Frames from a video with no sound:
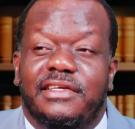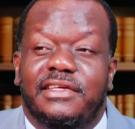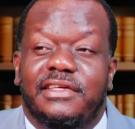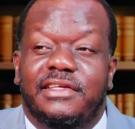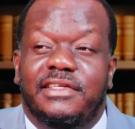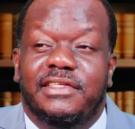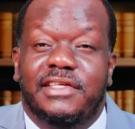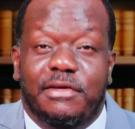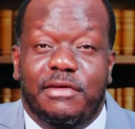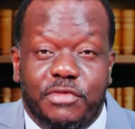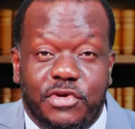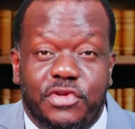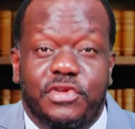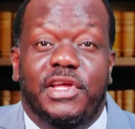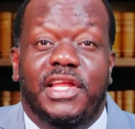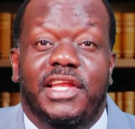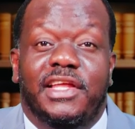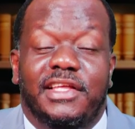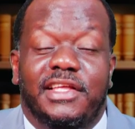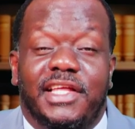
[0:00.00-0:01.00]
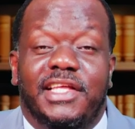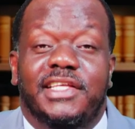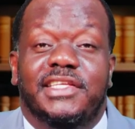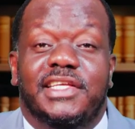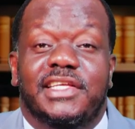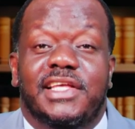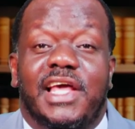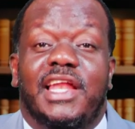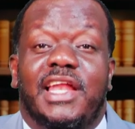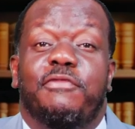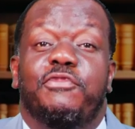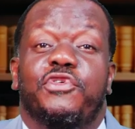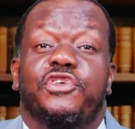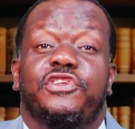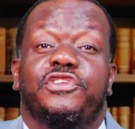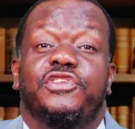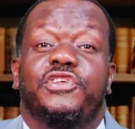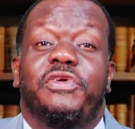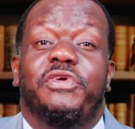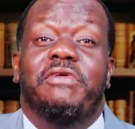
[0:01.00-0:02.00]
He said, I'm going to, and I'm going
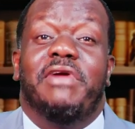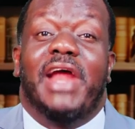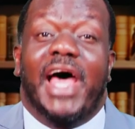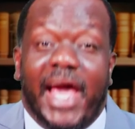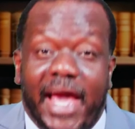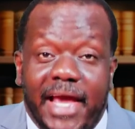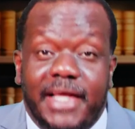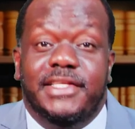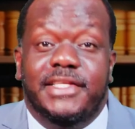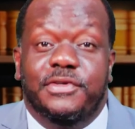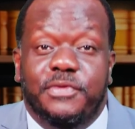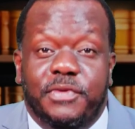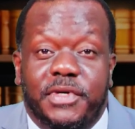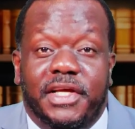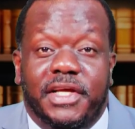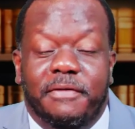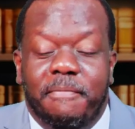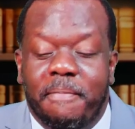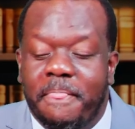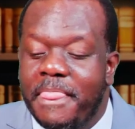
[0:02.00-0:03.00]
to do it right away.